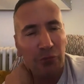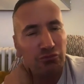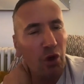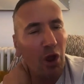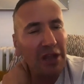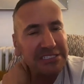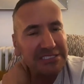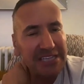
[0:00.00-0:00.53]
And
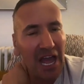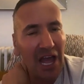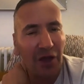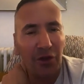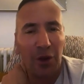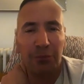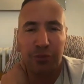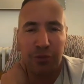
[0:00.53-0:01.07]
write
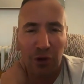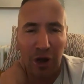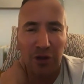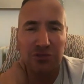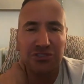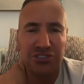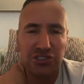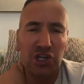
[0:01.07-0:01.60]
down a
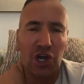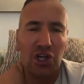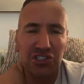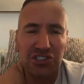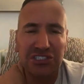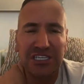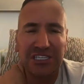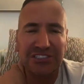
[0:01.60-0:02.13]
pros and
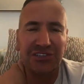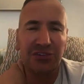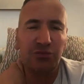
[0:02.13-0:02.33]
cons list